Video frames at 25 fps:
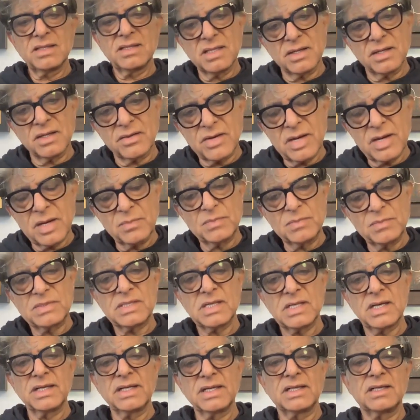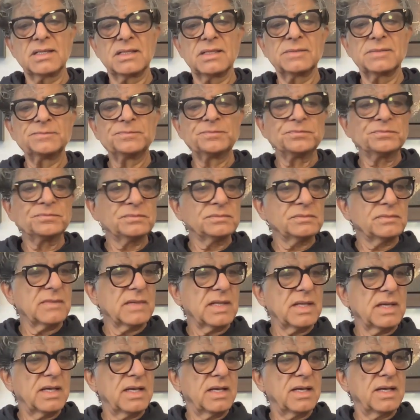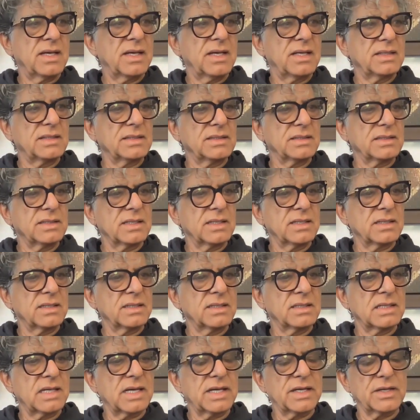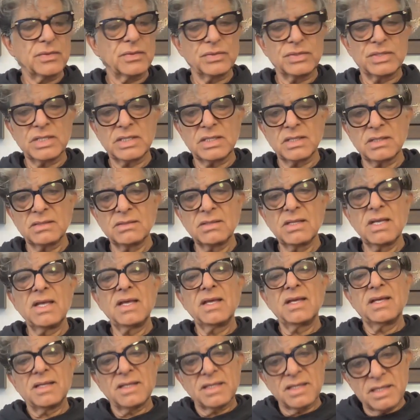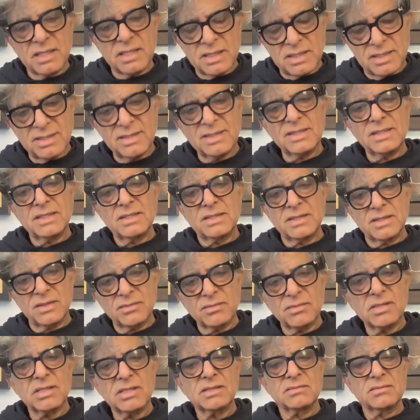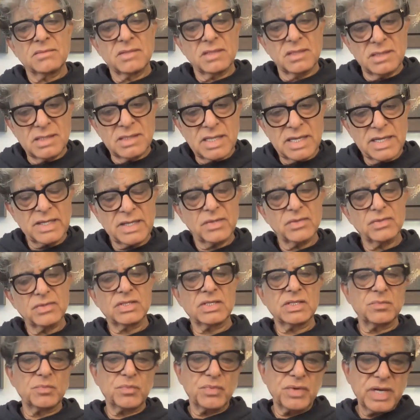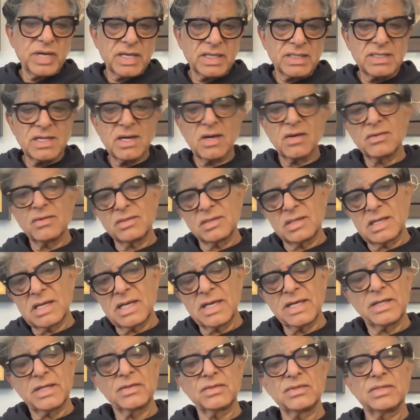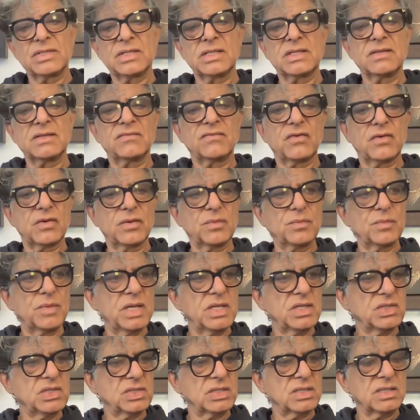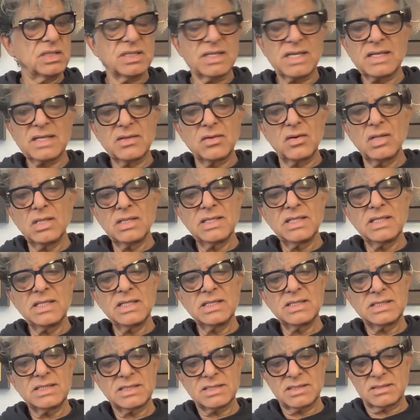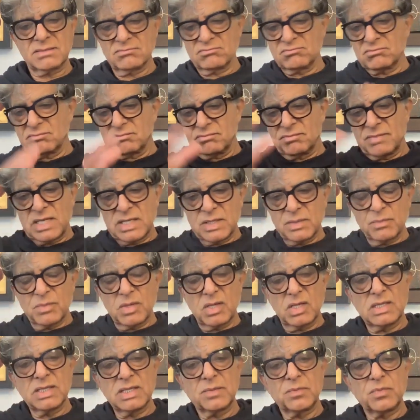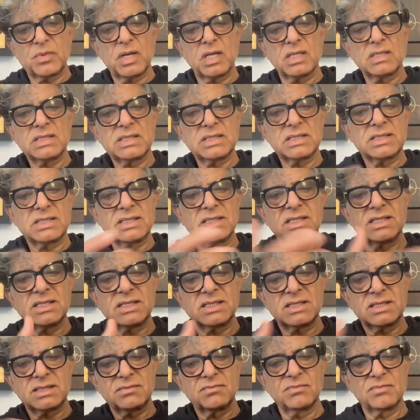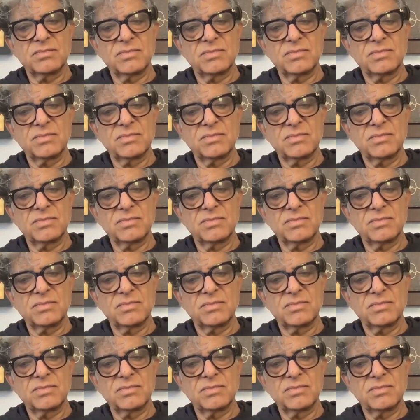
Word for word: the Krebs cycle, and glycogen, you know, glycogen breakdown, glycogen formation, can all these metabolic processes